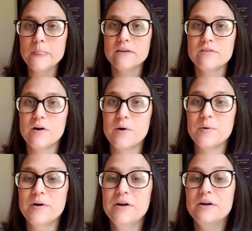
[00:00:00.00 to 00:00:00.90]
So
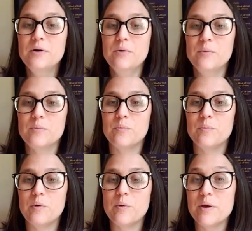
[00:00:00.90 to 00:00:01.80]

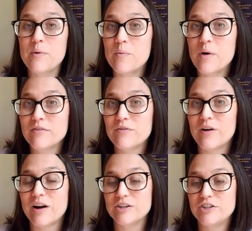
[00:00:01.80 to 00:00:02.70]
what we want for
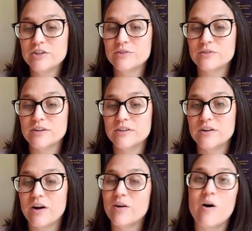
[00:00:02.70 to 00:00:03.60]
our children
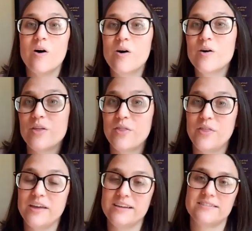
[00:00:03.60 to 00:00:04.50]
are all the
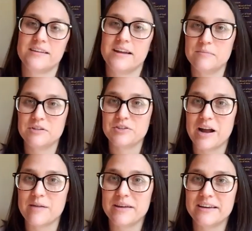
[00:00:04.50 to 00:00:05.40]
things that I'm
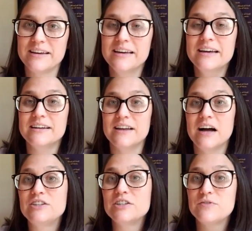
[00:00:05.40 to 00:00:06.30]
describing,
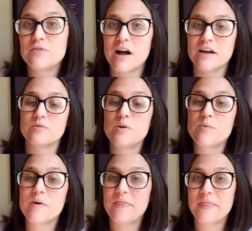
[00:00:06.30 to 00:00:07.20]
not just for us. We
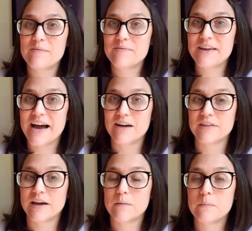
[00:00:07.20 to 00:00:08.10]
want them to have
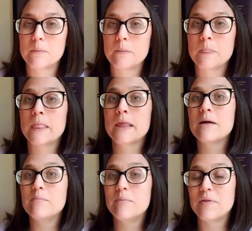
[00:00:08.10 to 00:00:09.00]
them.
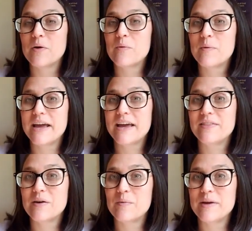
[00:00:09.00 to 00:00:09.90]
But the way
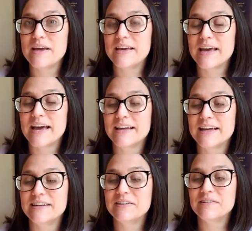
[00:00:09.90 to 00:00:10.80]
that we
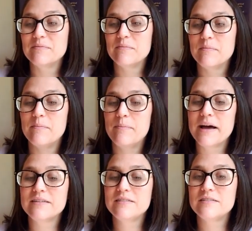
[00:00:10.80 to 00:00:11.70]
can
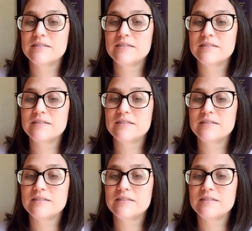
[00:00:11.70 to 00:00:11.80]
best